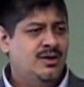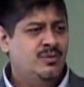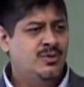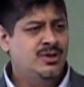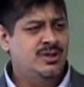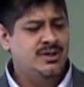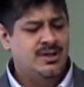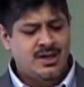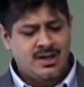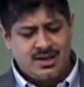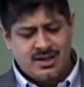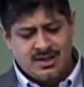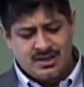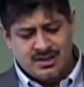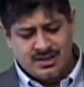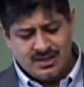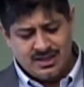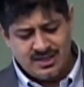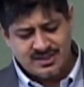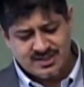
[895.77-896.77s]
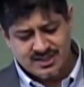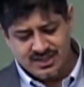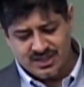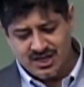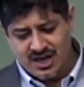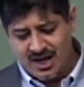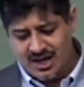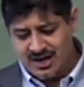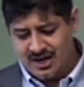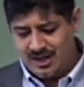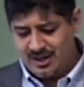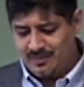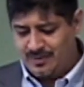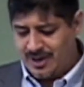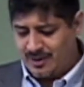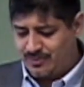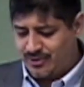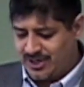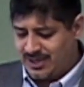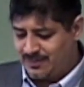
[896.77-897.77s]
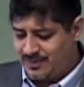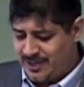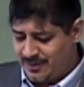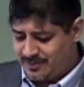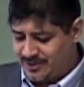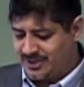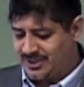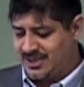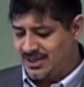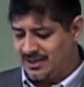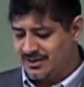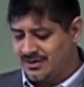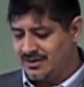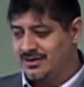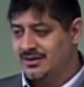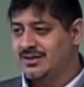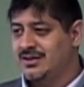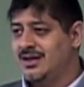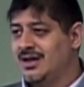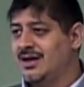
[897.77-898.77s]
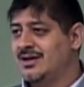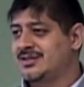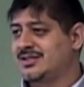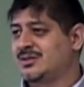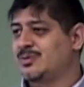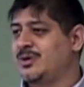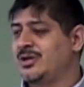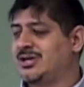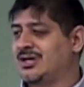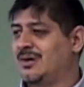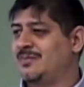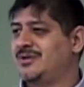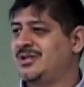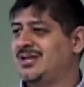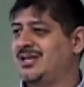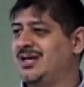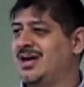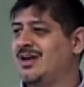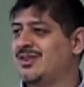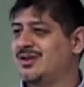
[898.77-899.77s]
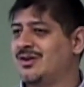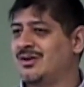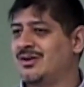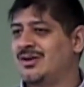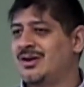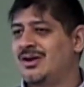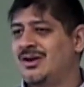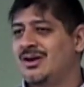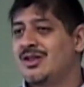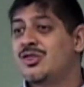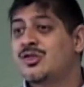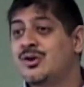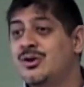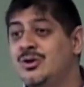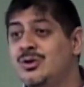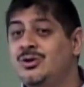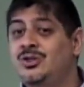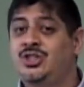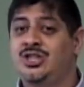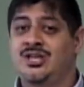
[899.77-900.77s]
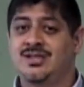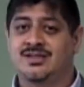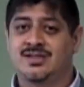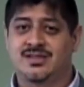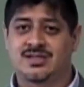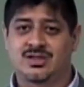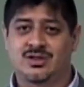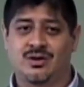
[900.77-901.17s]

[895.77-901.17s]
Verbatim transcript: Well, isn't God all about bringing people together? Yes, we come together through Jesus